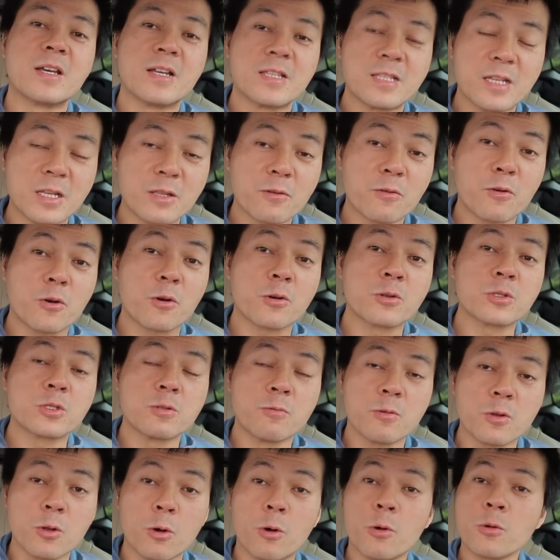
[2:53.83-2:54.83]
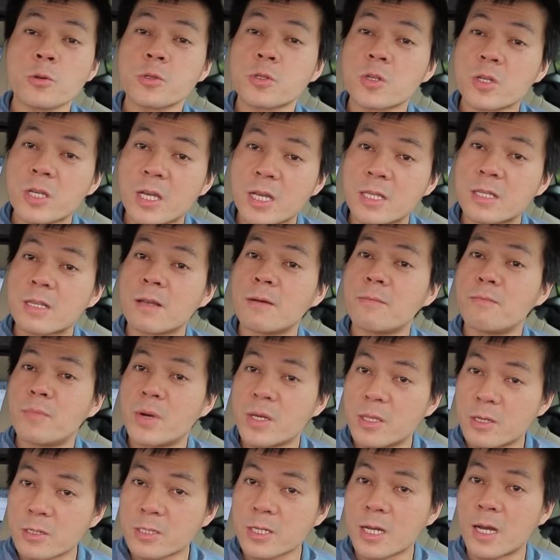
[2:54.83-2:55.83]
then of course you will also get
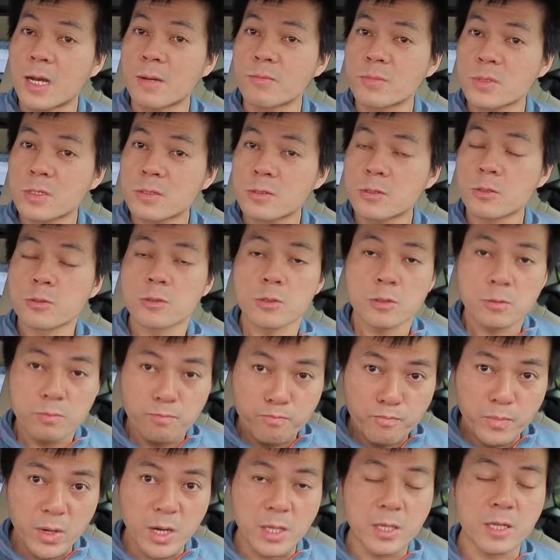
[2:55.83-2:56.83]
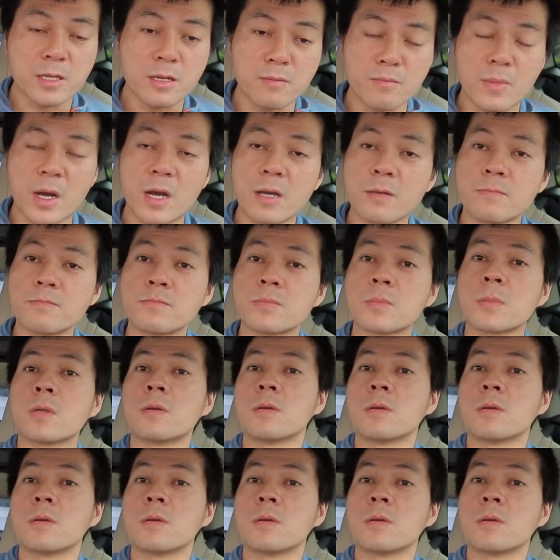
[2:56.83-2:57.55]
better times. So just bear that in mind.